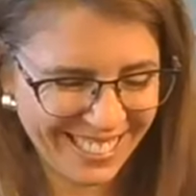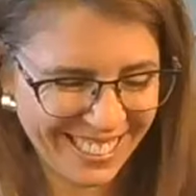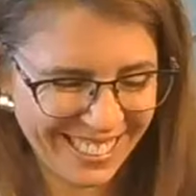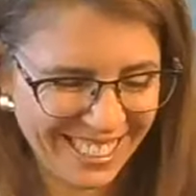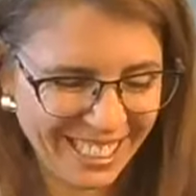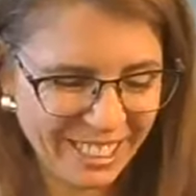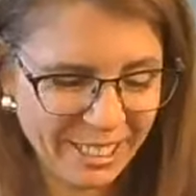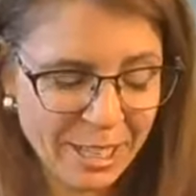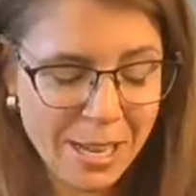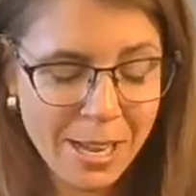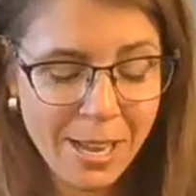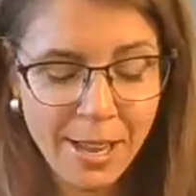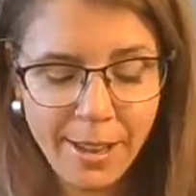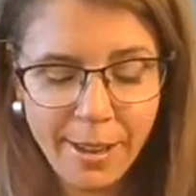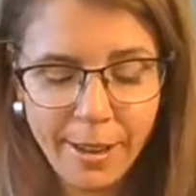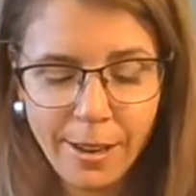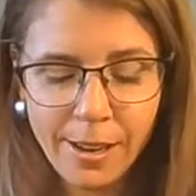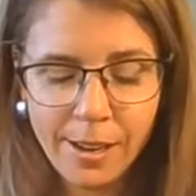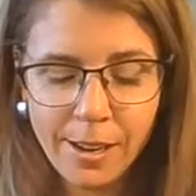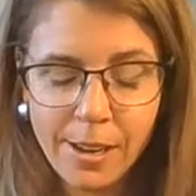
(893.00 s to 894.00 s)
Kidding.
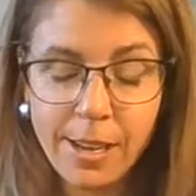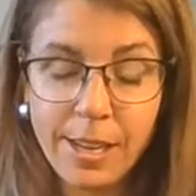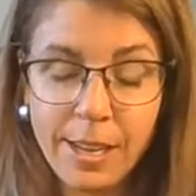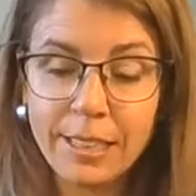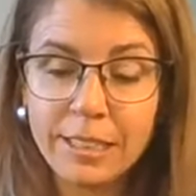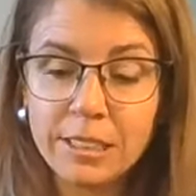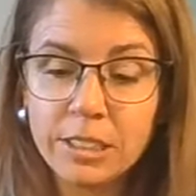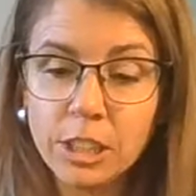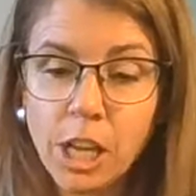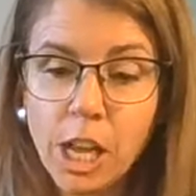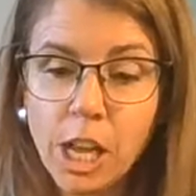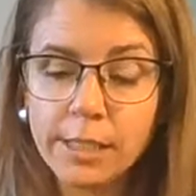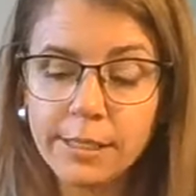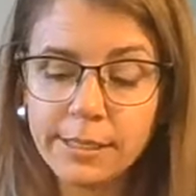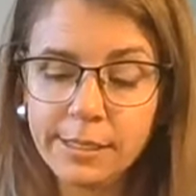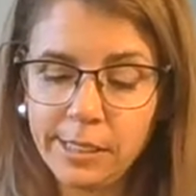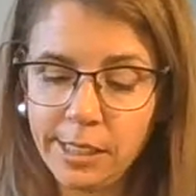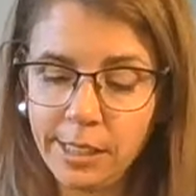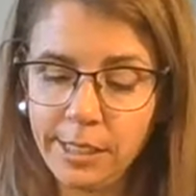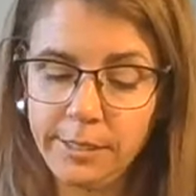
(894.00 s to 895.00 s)

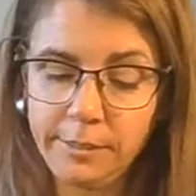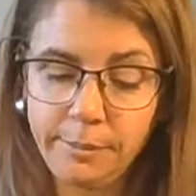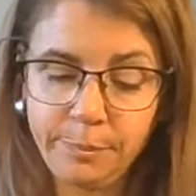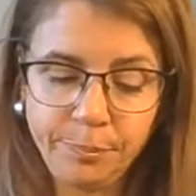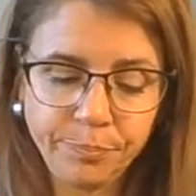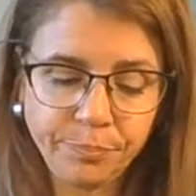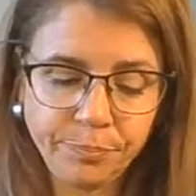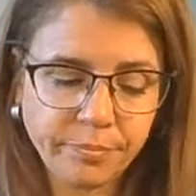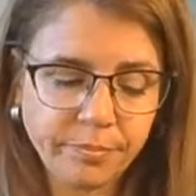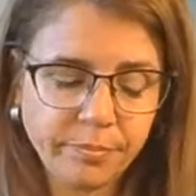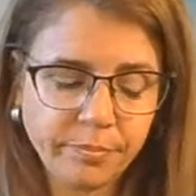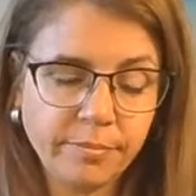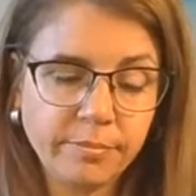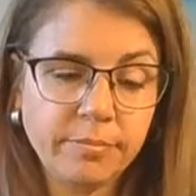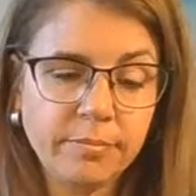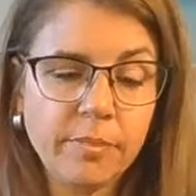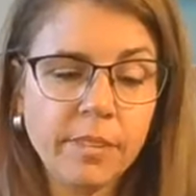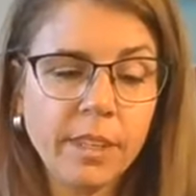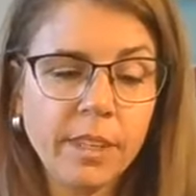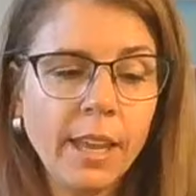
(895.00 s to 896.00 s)
Exhausted.
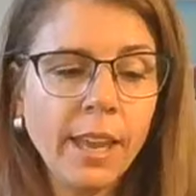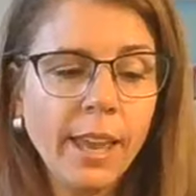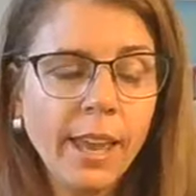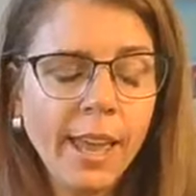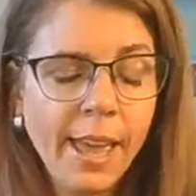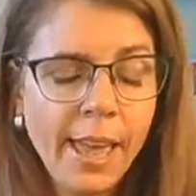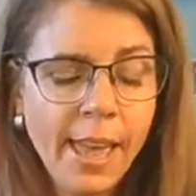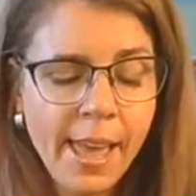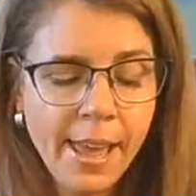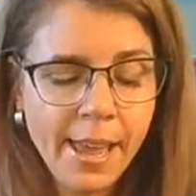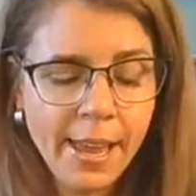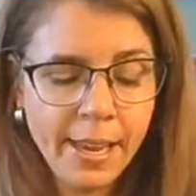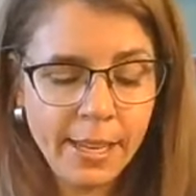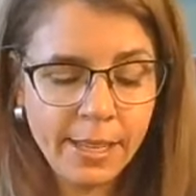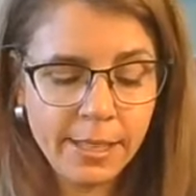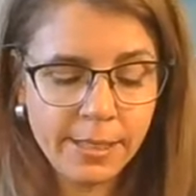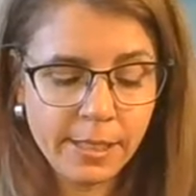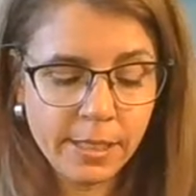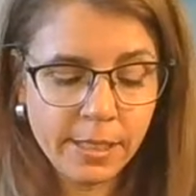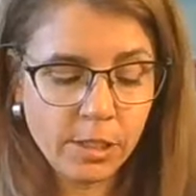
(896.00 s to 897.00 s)

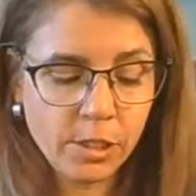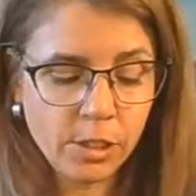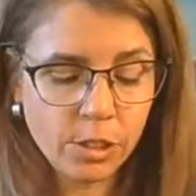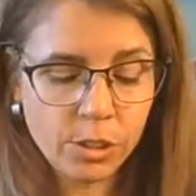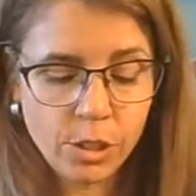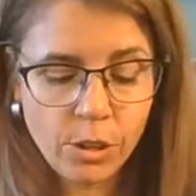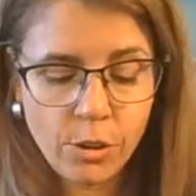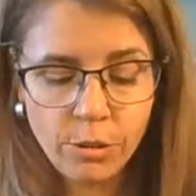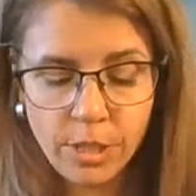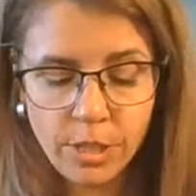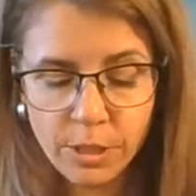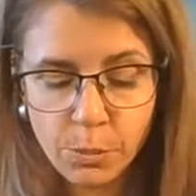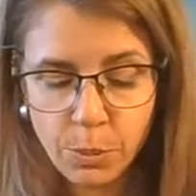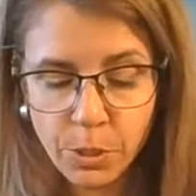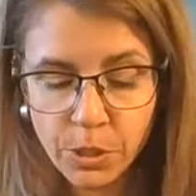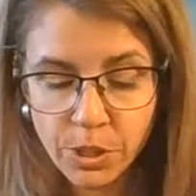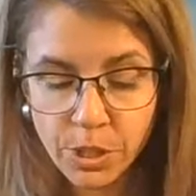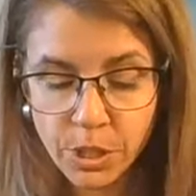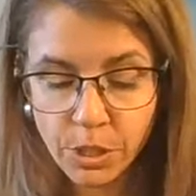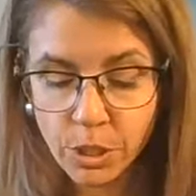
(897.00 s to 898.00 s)
And so this
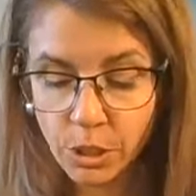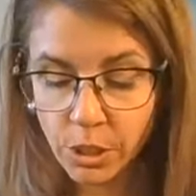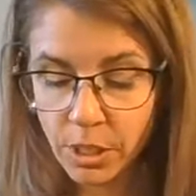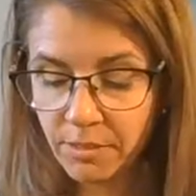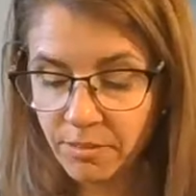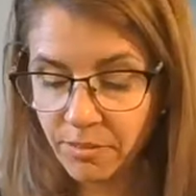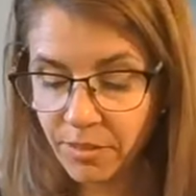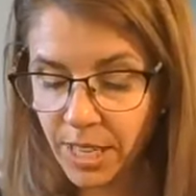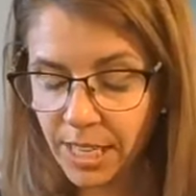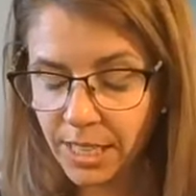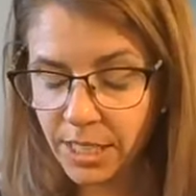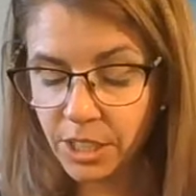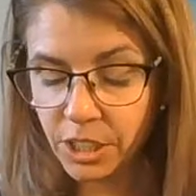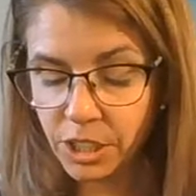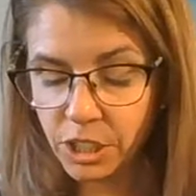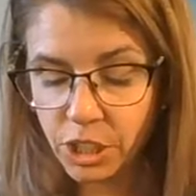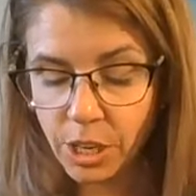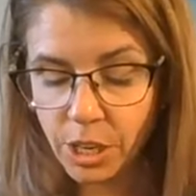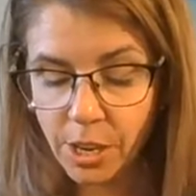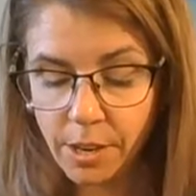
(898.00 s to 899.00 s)
person took
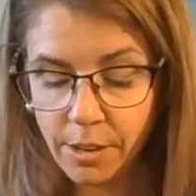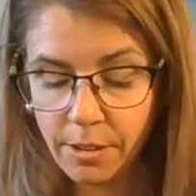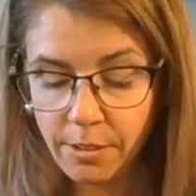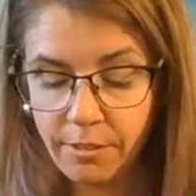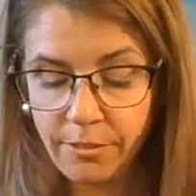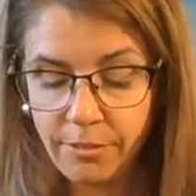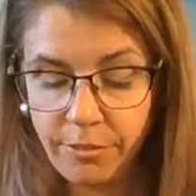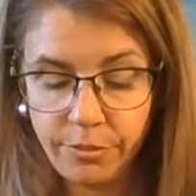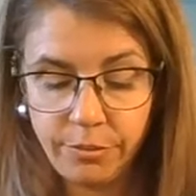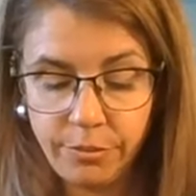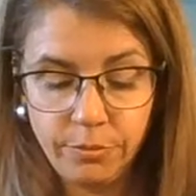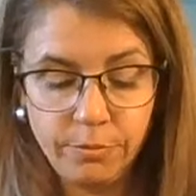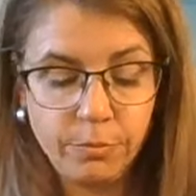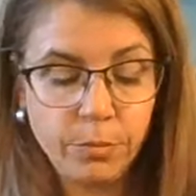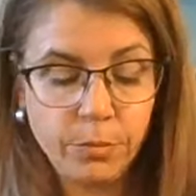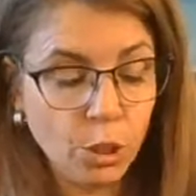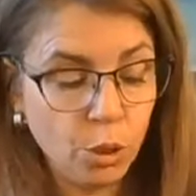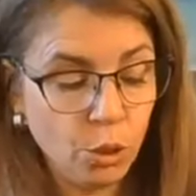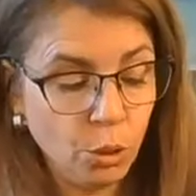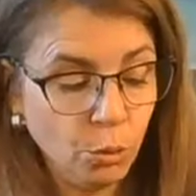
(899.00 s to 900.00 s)
advantage of
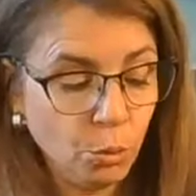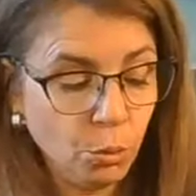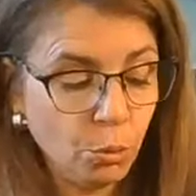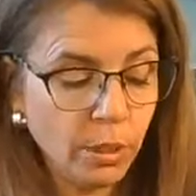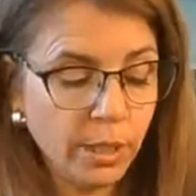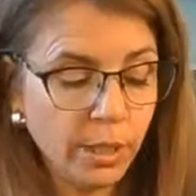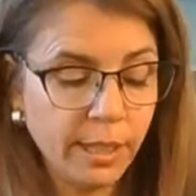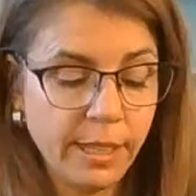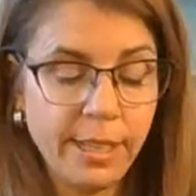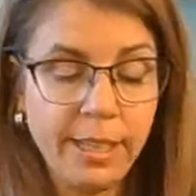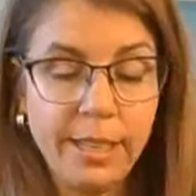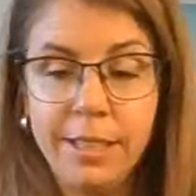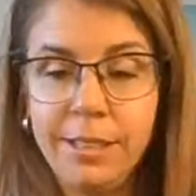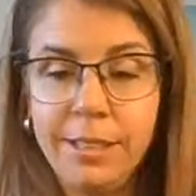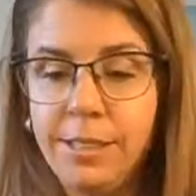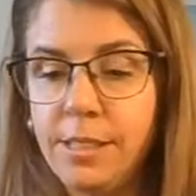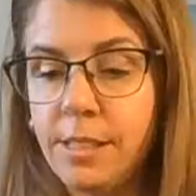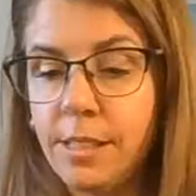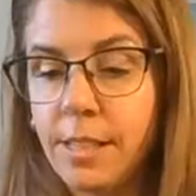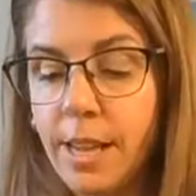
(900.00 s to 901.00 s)
you
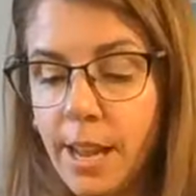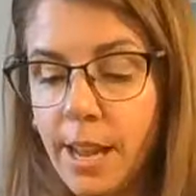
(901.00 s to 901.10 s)
and